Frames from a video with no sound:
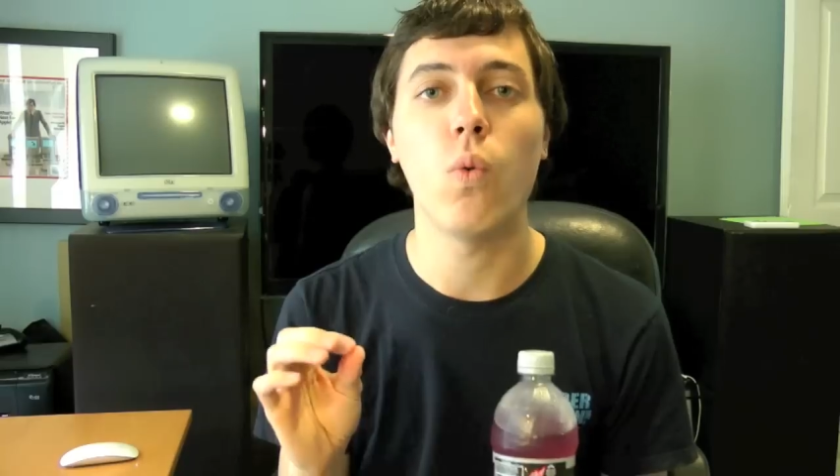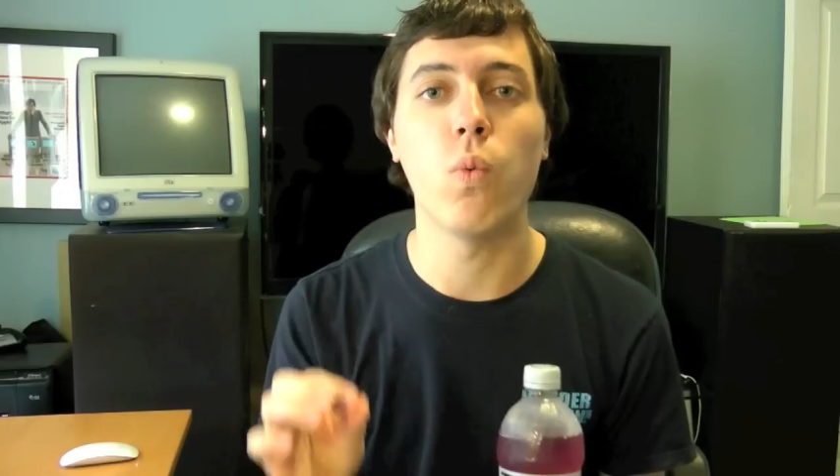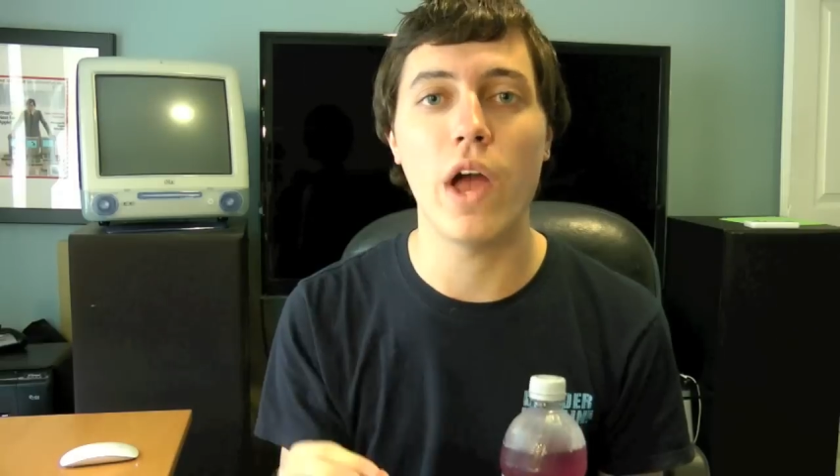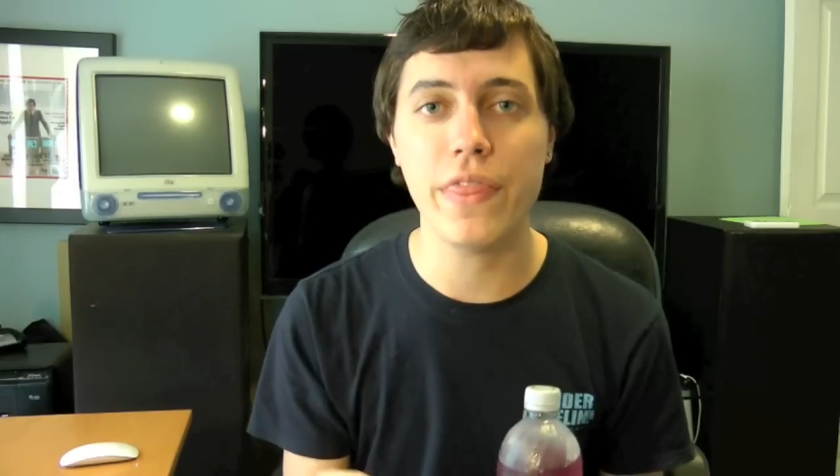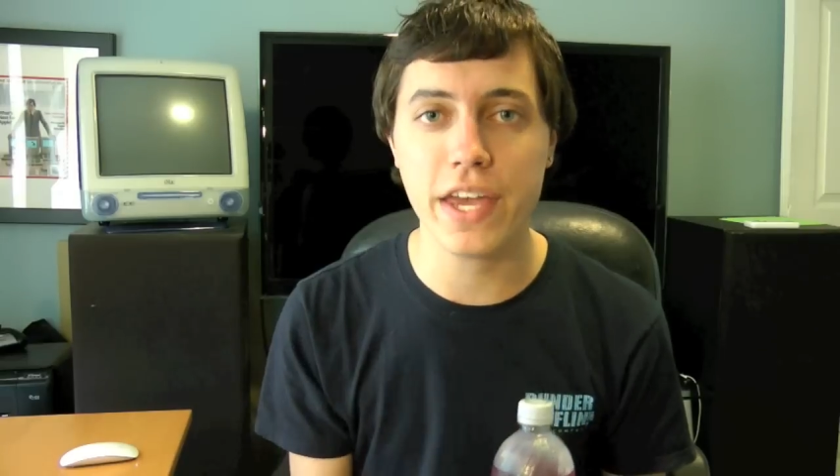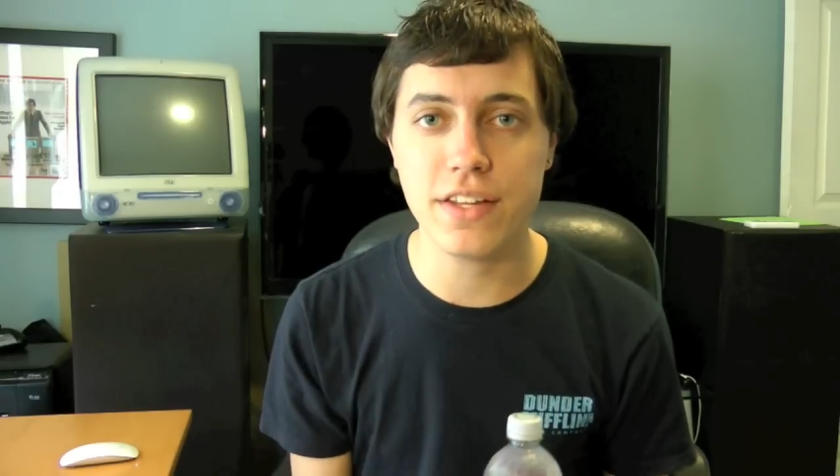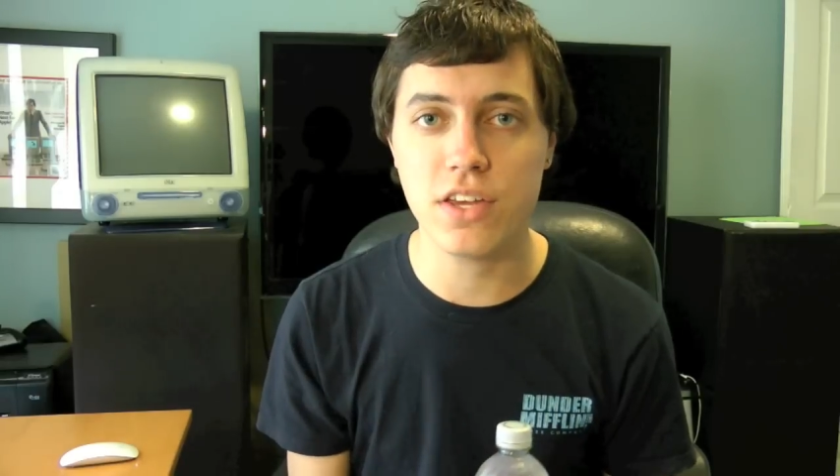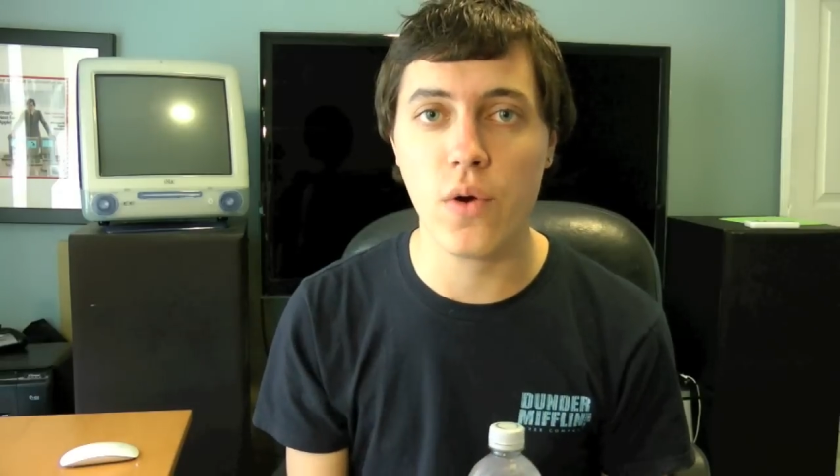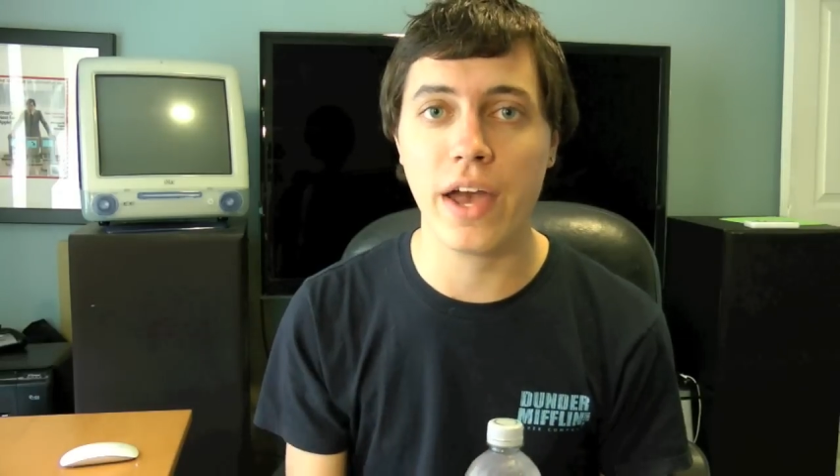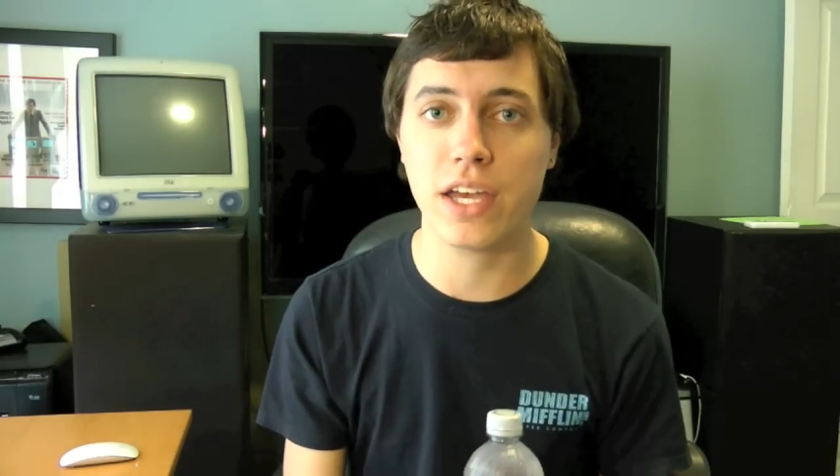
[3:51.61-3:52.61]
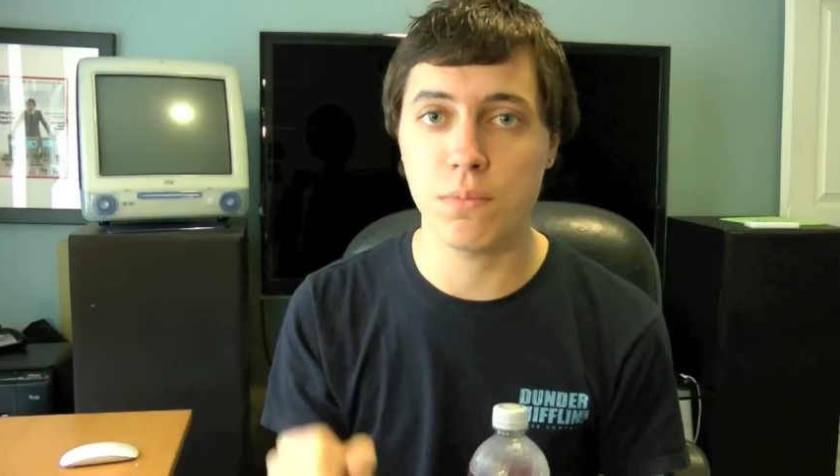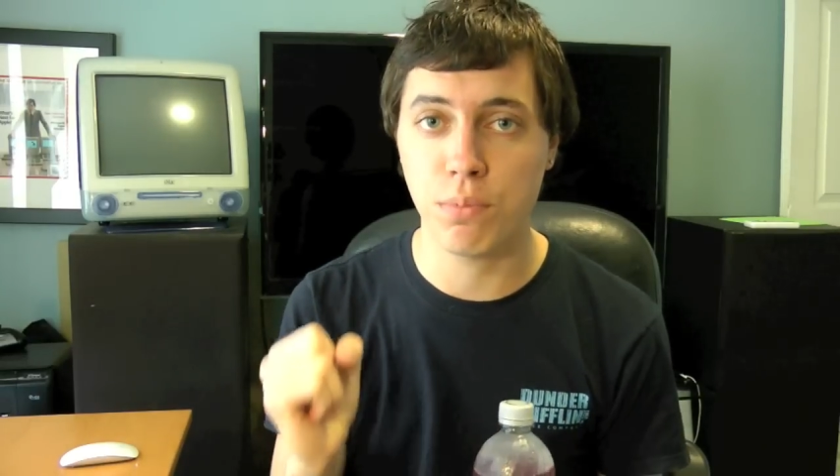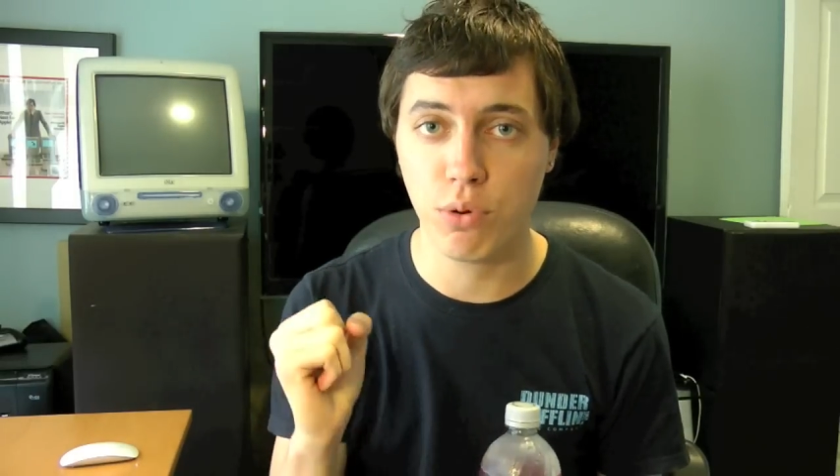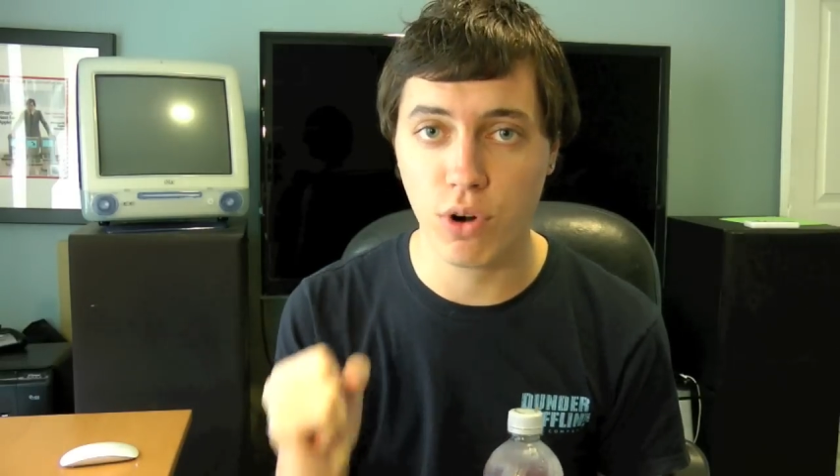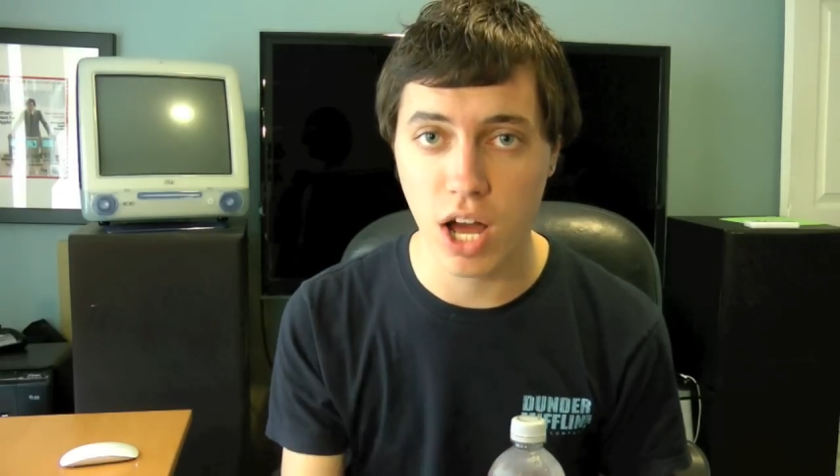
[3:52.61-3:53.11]
When they do, I can
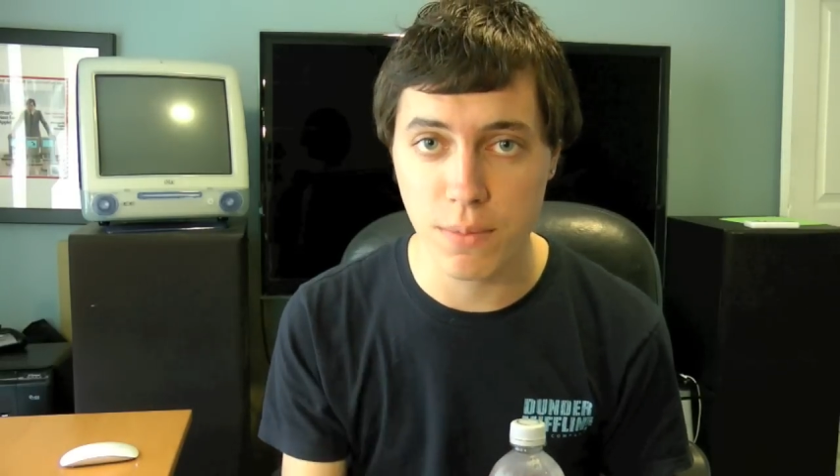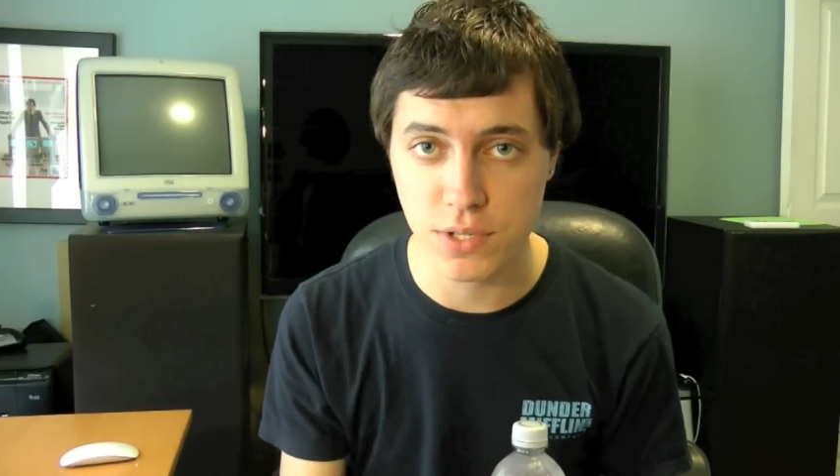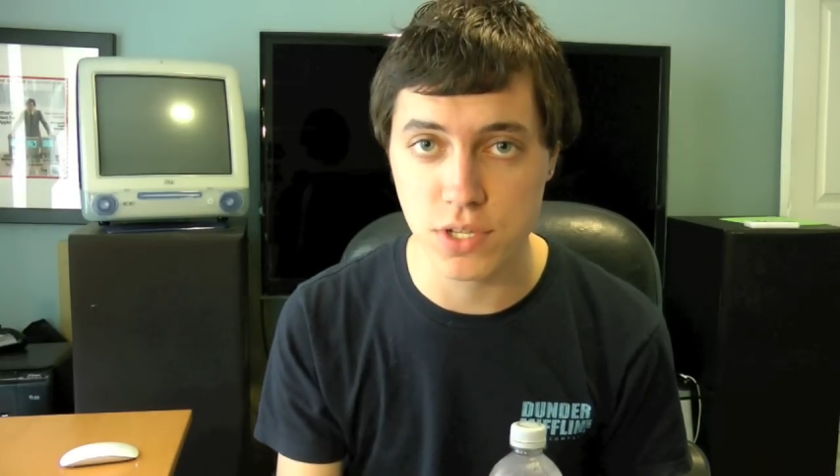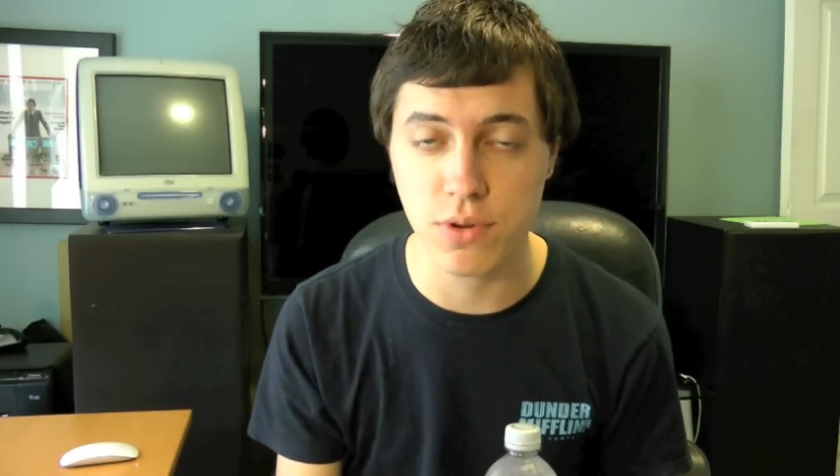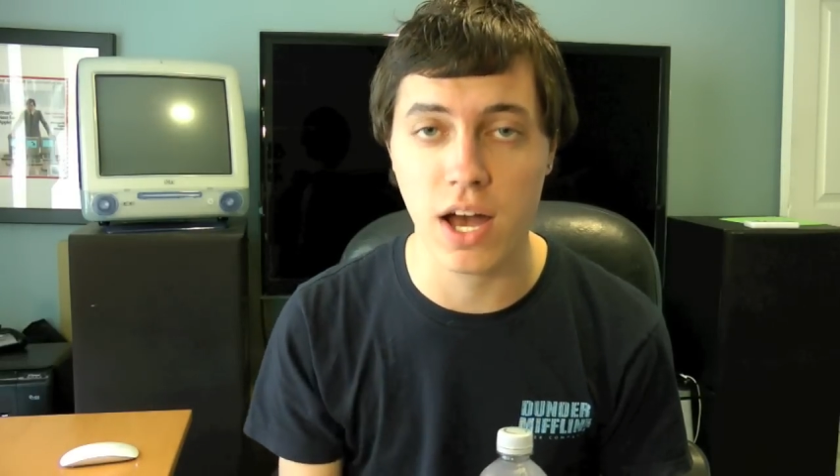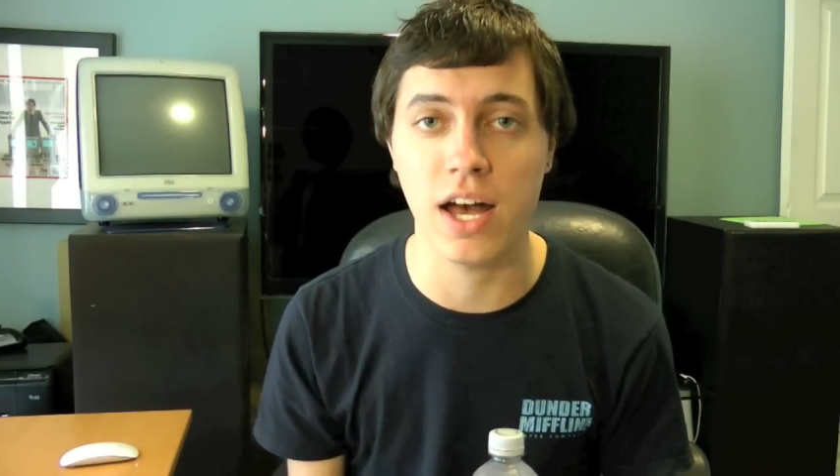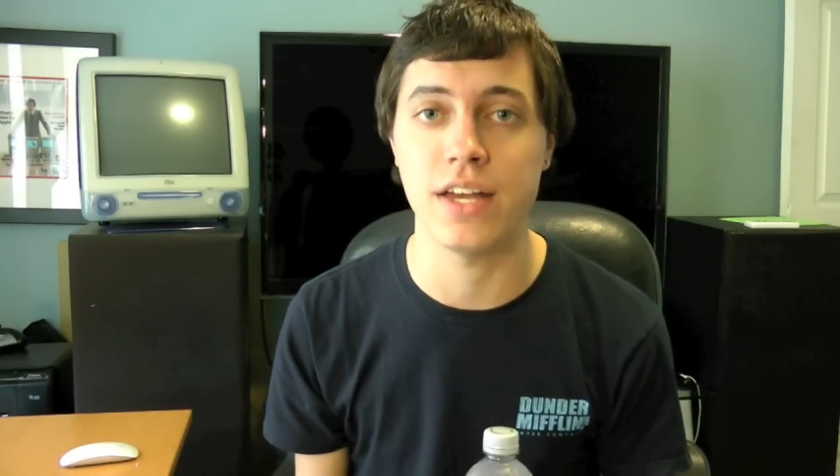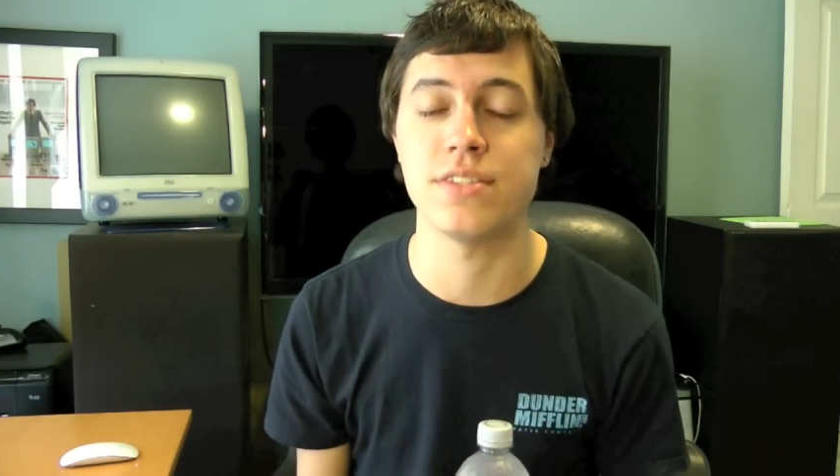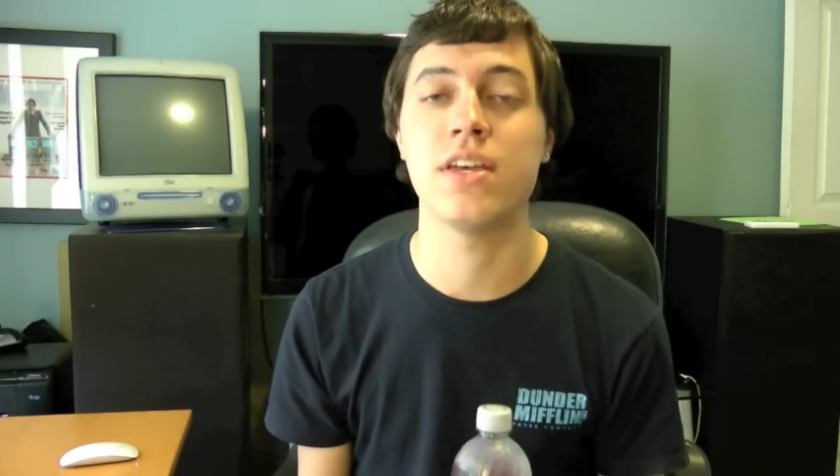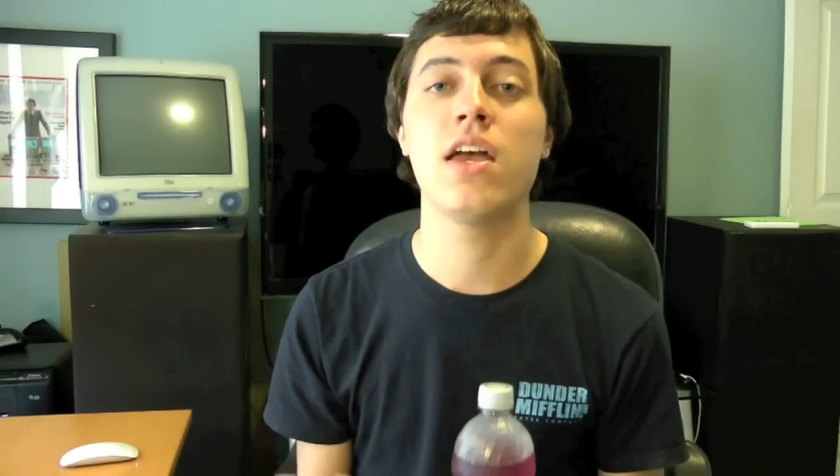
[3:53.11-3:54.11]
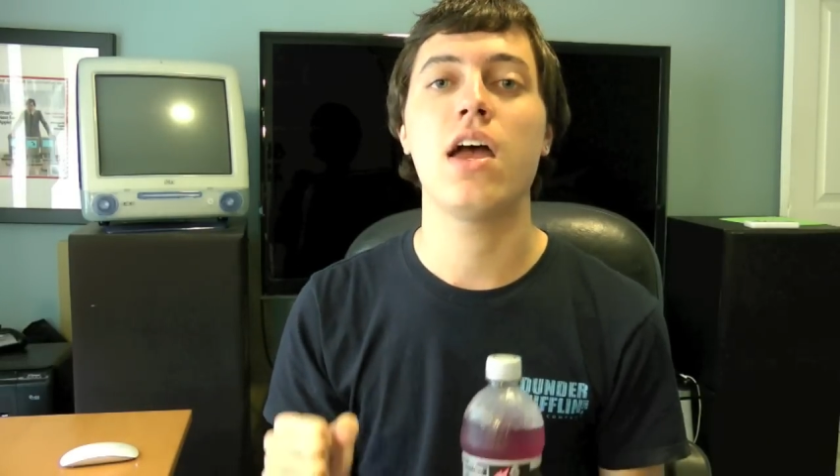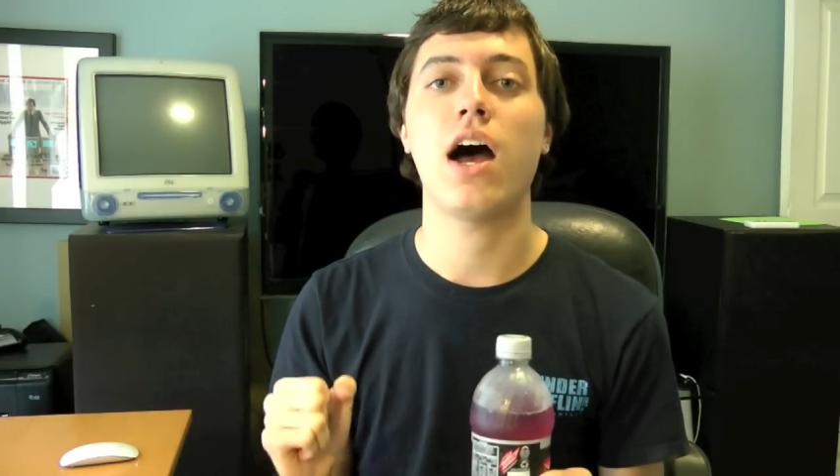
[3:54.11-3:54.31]
promise you guys,